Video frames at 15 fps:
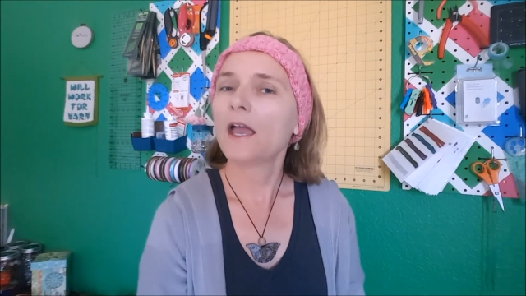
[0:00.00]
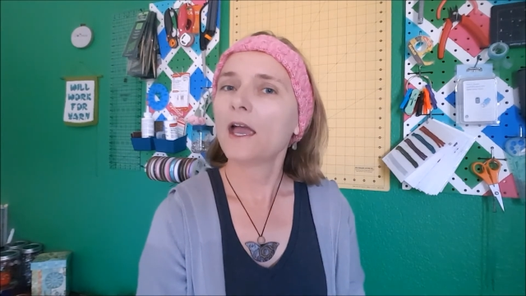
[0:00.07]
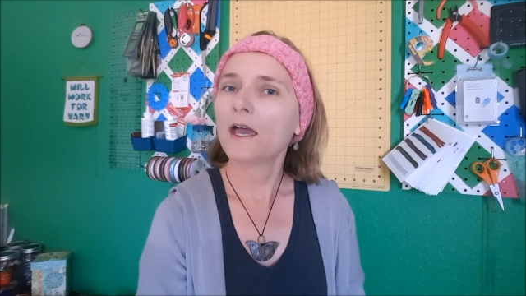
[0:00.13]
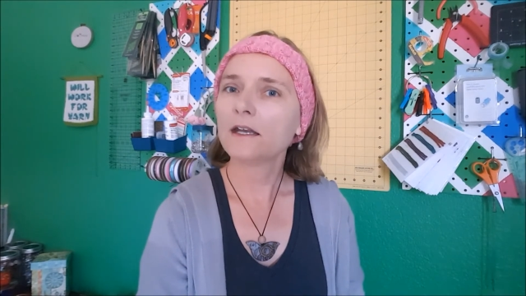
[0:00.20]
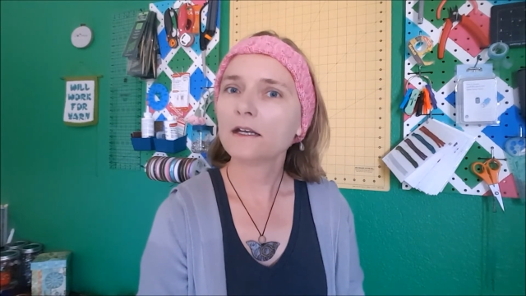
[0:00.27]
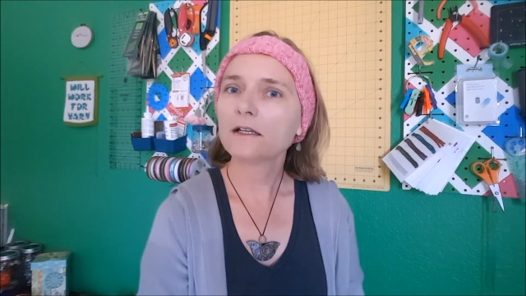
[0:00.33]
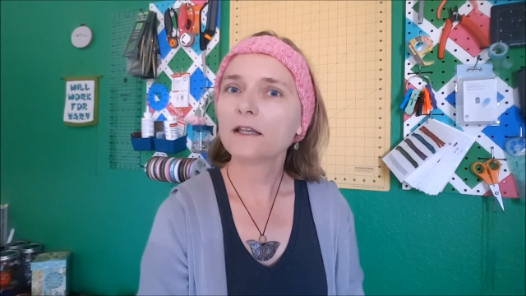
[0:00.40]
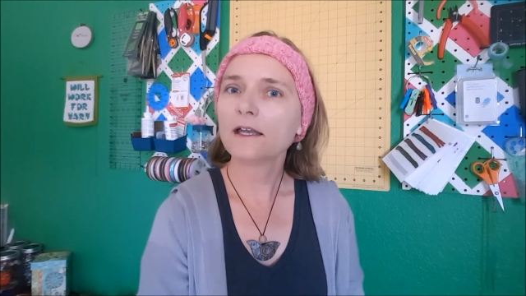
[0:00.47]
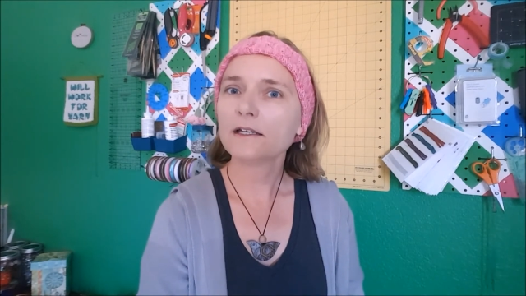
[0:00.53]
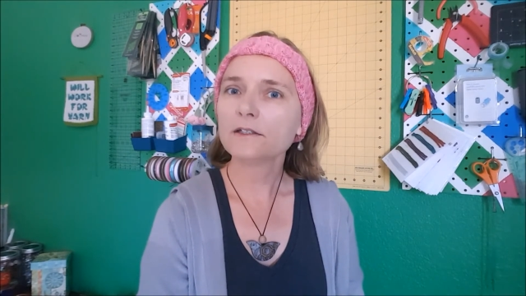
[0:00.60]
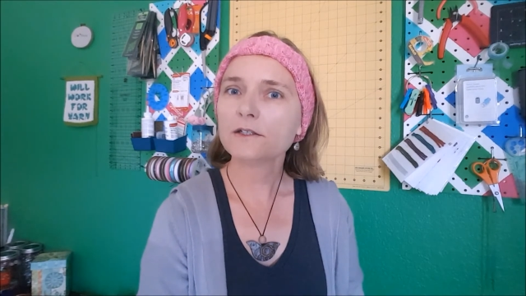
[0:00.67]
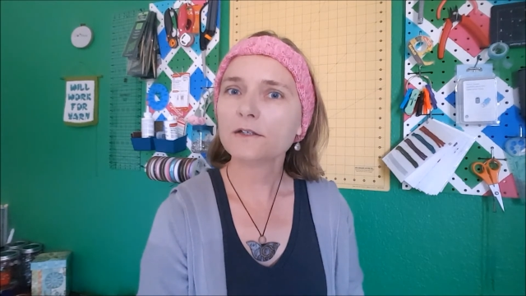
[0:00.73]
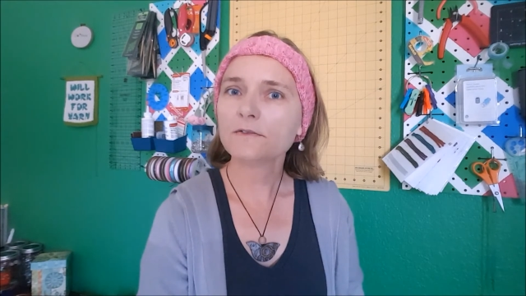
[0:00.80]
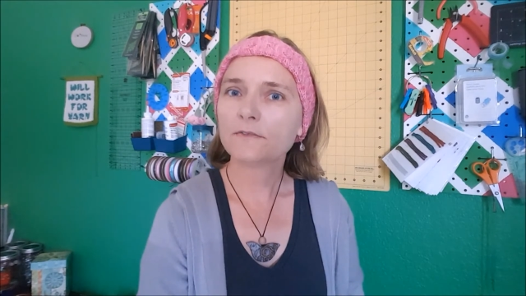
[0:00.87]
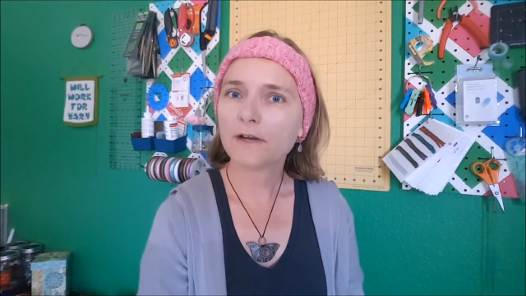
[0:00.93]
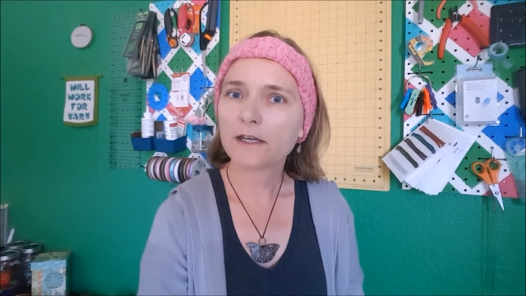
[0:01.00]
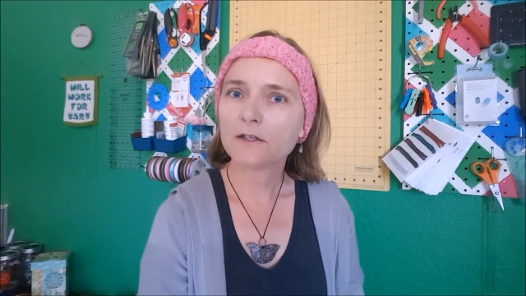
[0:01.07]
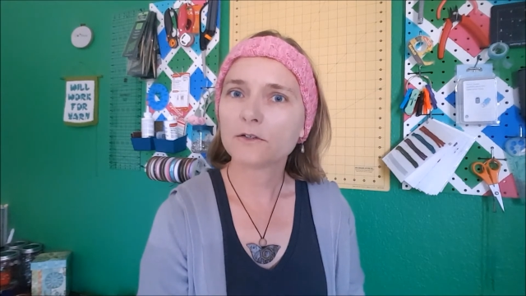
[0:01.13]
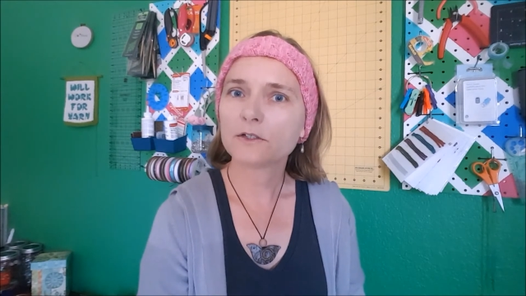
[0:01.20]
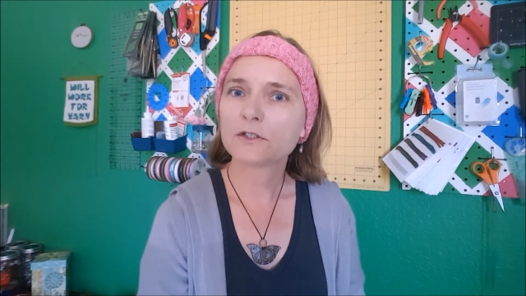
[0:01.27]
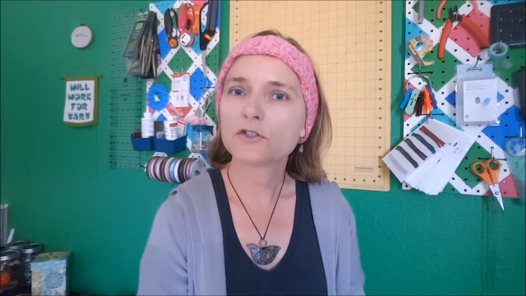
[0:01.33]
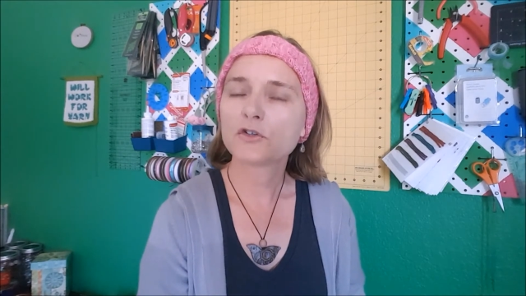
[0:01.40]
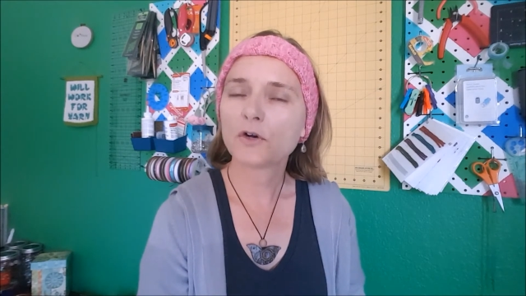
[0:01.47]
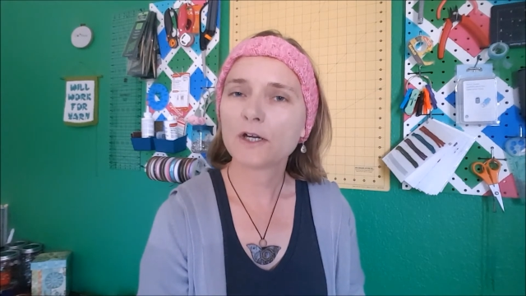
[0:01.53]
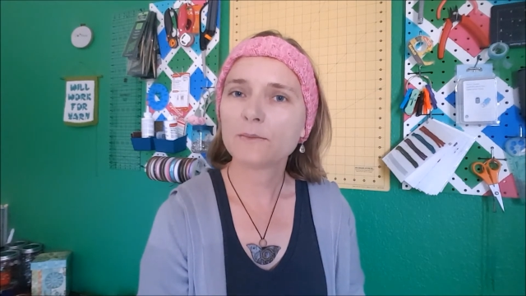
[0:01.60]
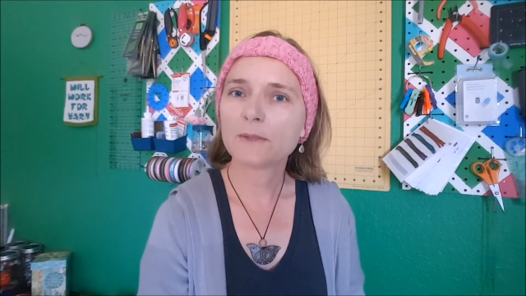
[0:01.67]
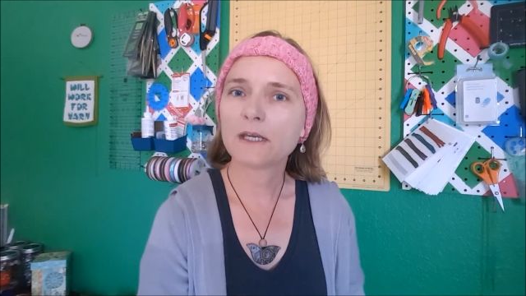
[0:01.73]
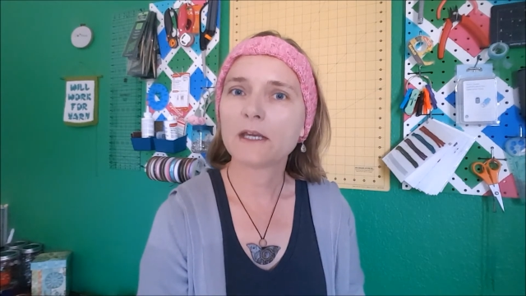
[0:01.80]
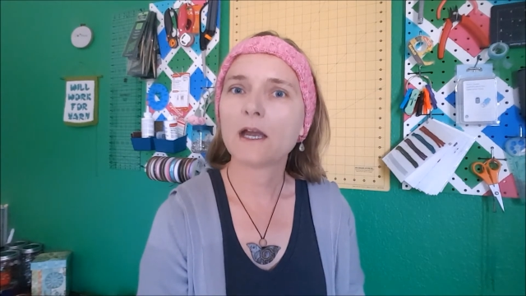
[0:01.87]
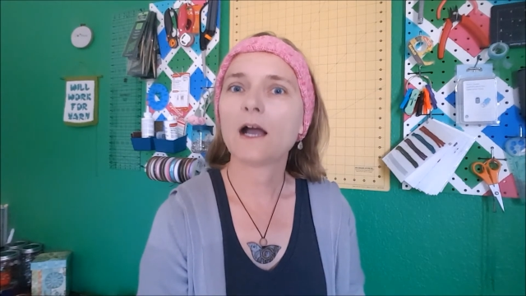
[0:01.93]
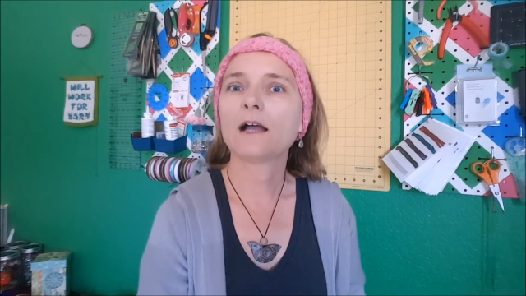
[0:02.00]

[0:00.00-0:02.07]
and I'd like to invite you to join me